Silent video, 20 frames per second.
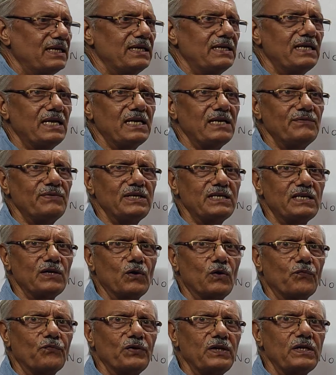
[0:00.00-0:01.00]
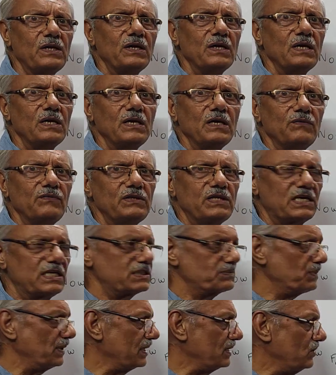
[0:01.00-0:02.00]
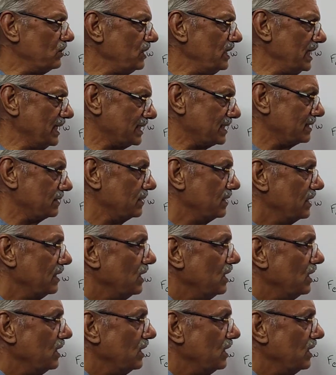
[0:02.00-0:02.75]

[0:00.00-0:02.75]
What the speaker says: the derivative of it with respect to s.